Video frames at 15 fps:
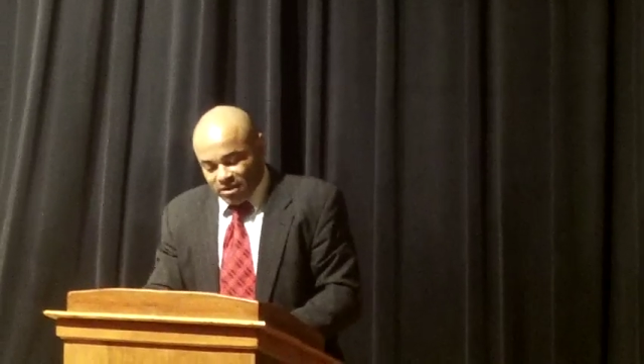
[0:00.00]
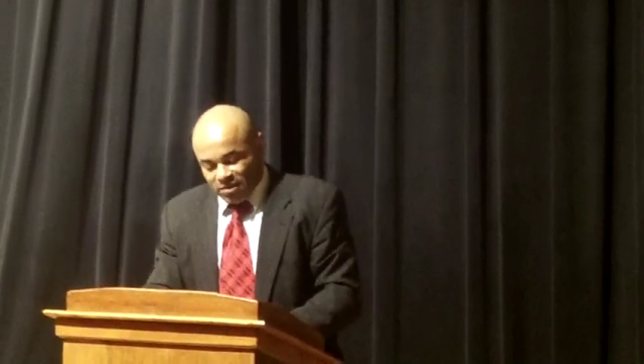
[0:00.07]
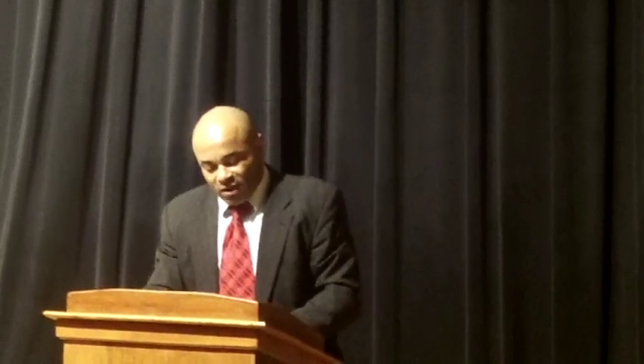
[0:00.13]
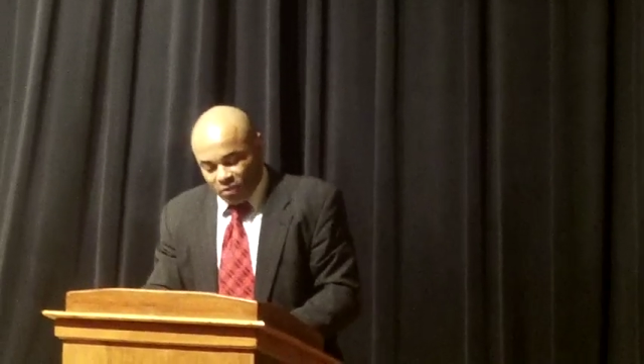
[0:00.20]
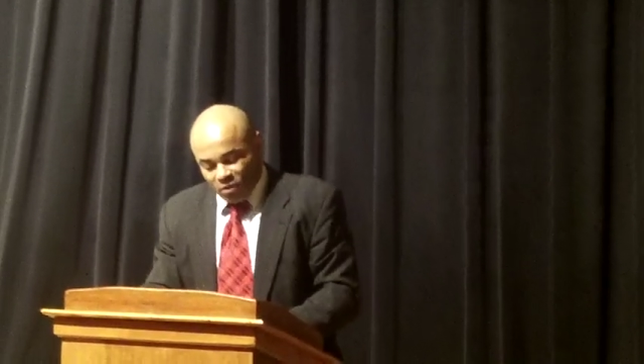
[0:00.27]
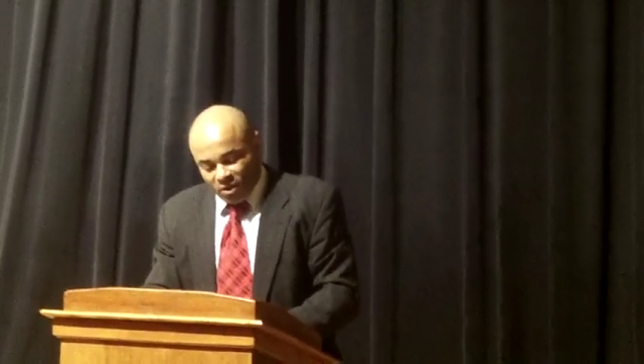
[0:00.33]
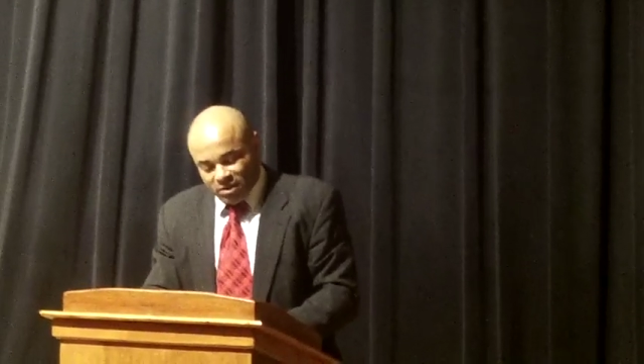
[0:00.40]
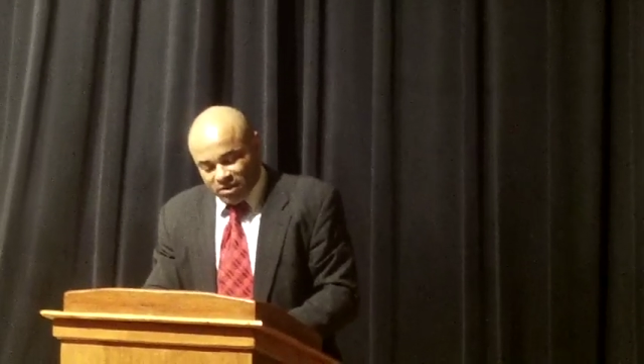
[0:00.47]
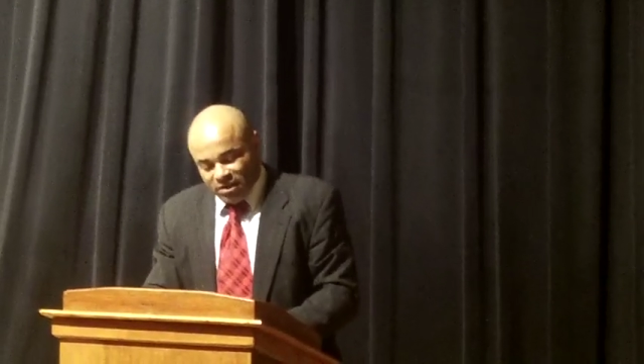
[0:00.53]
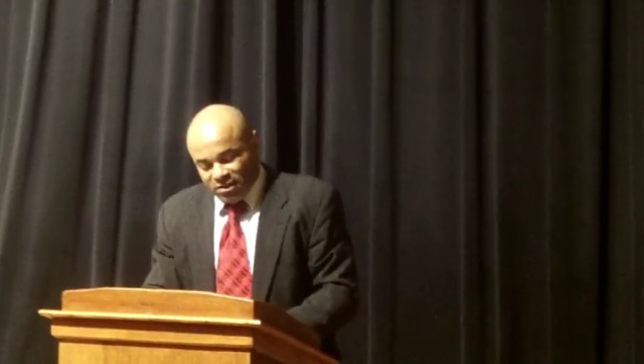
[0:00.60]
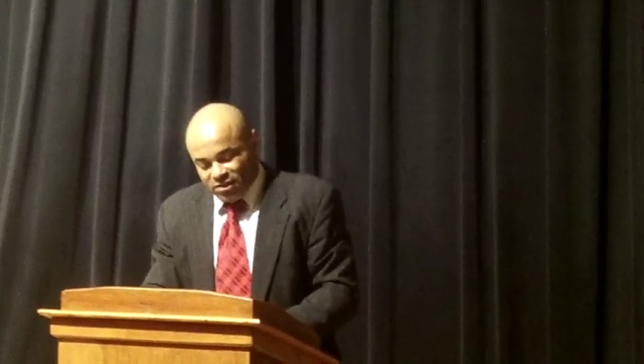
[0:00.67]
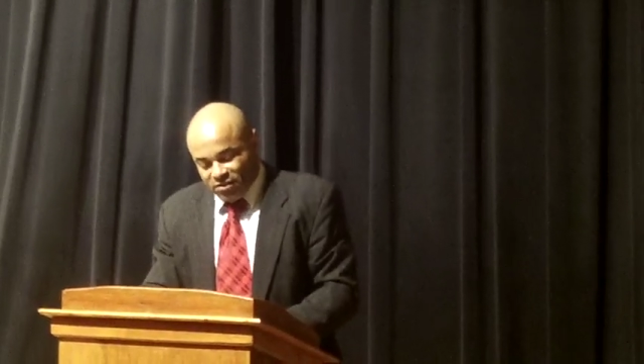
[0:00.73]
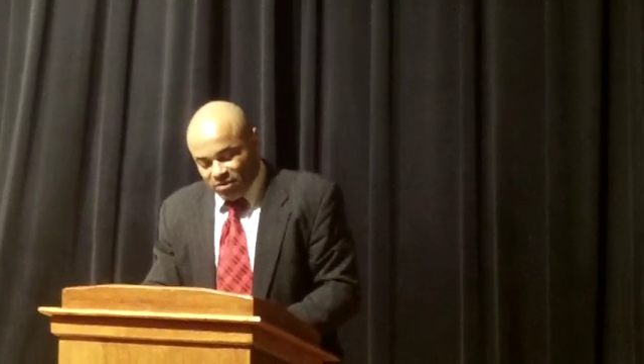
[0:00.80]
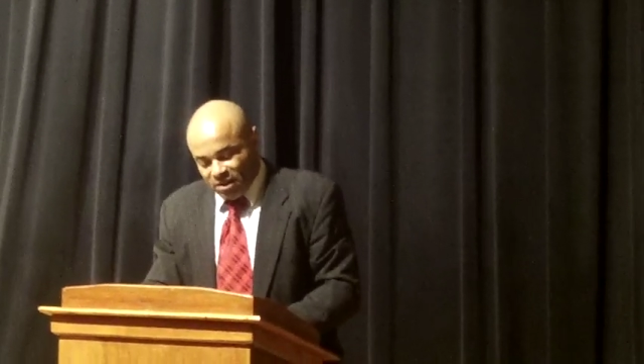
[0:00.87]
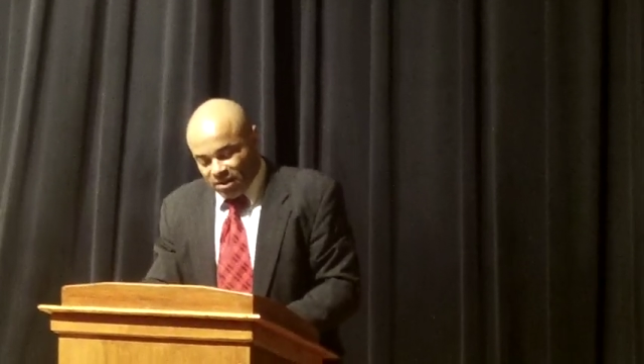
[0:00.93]
There weren't any
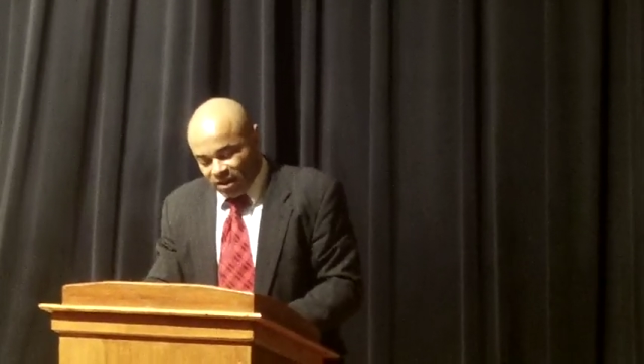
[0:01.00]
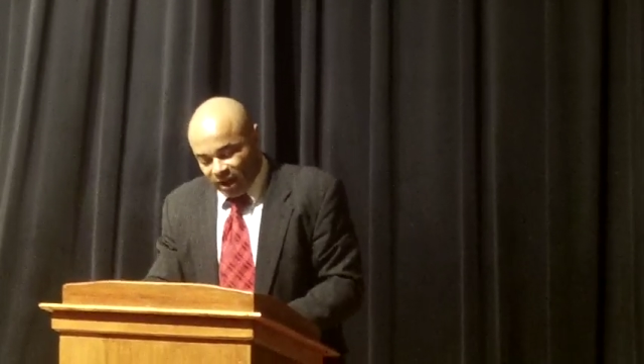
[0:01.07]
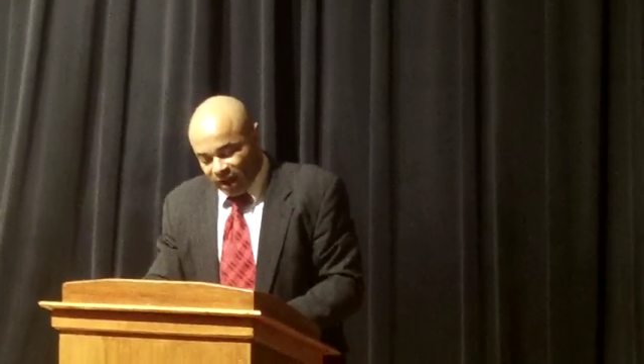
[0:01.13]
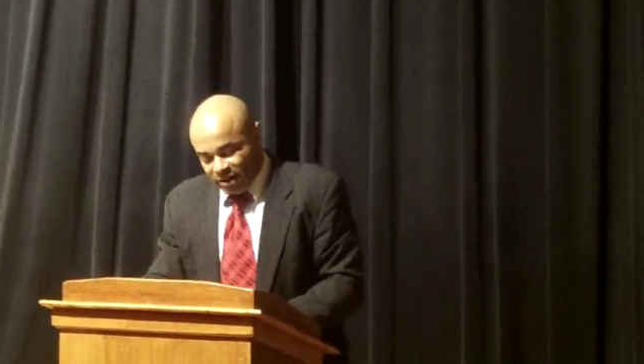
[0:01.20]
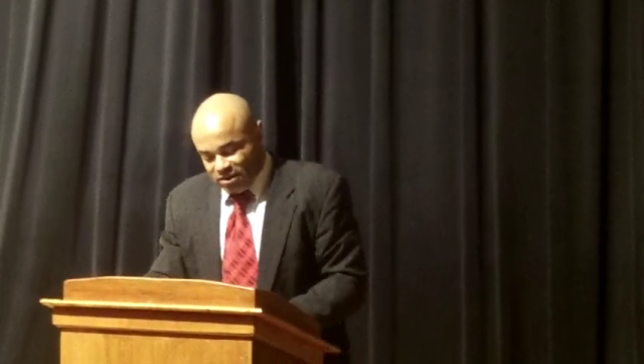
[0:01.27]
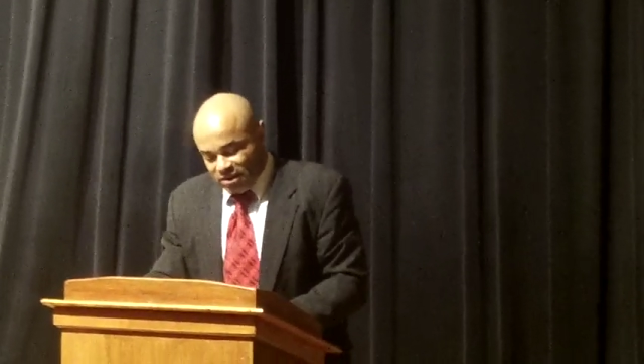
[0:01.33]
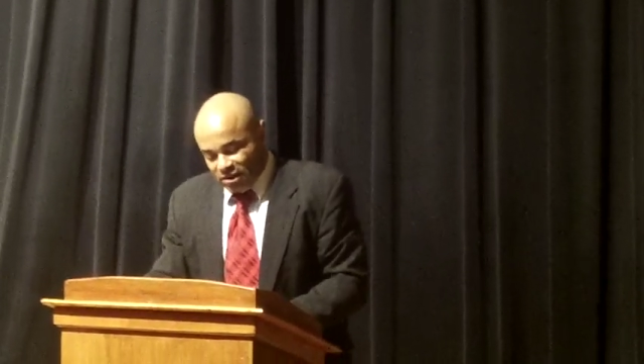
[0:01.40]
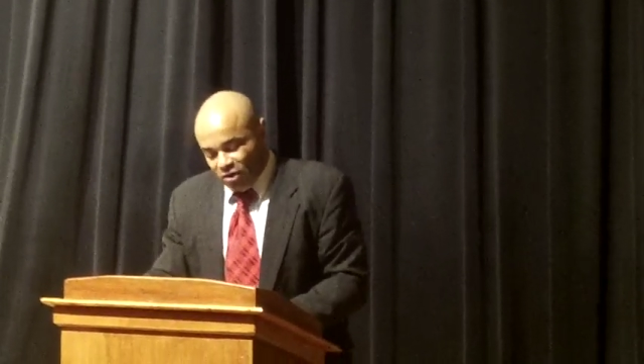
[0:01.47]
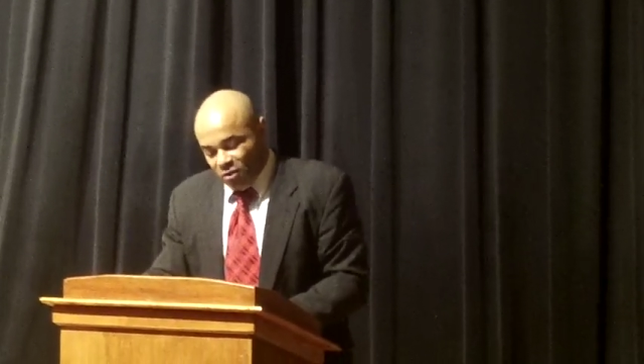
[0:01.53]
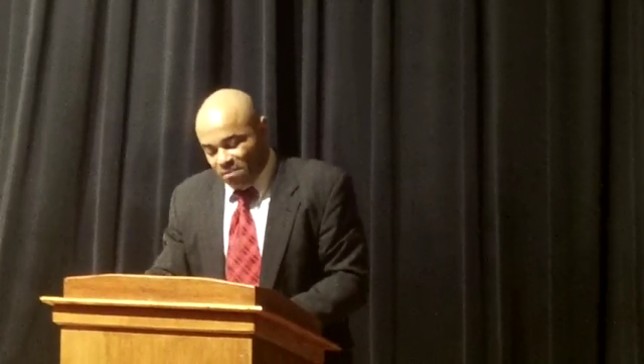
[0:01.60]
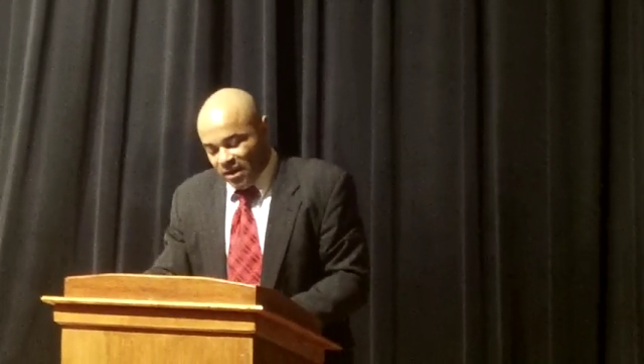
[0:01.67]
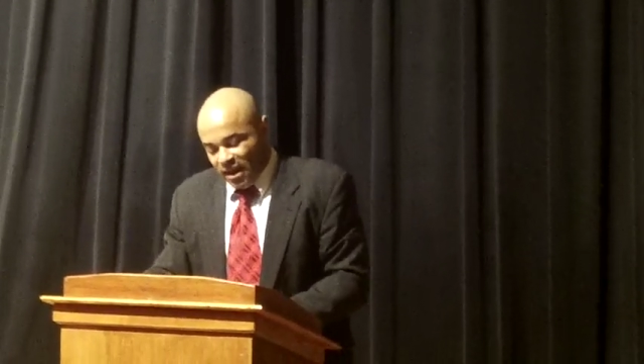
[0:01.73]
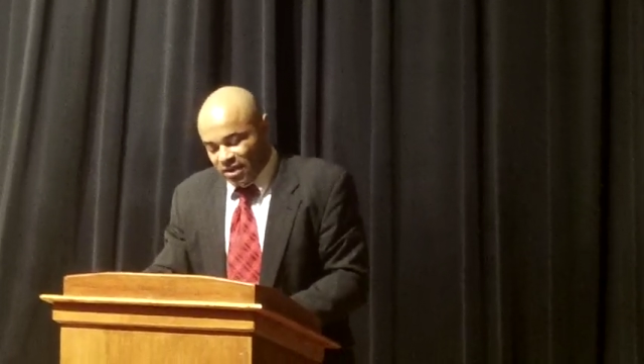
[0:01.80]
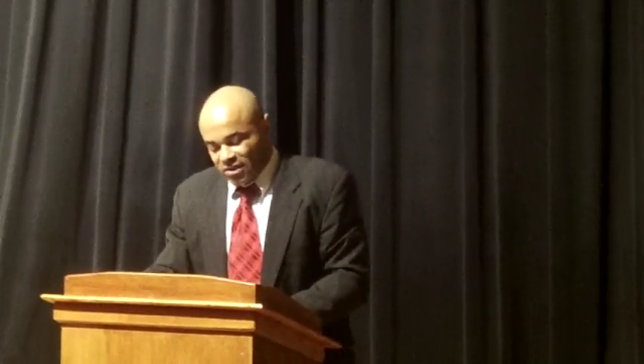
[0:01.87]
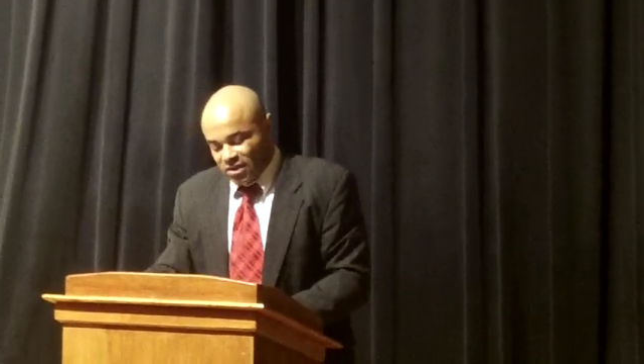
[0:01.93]
street lights and no
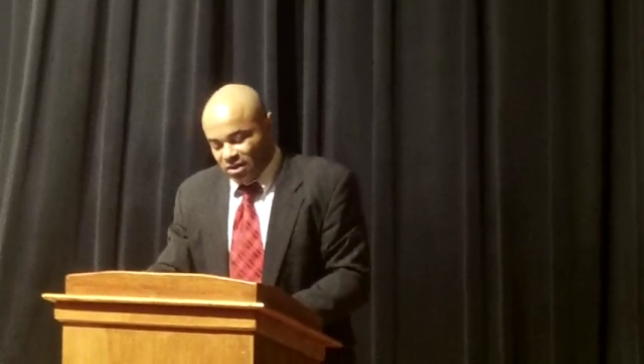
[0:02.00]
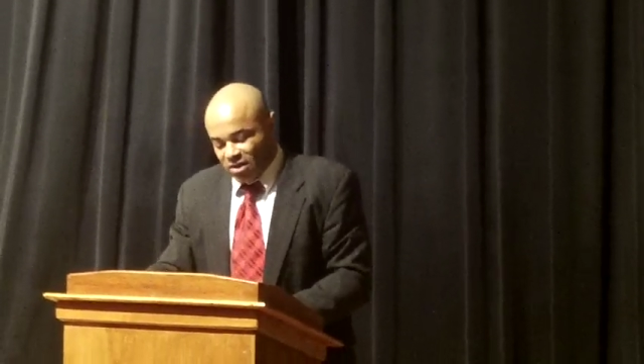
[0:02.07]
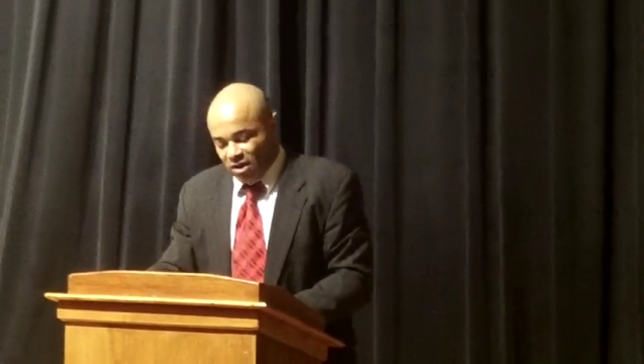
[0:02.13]
passing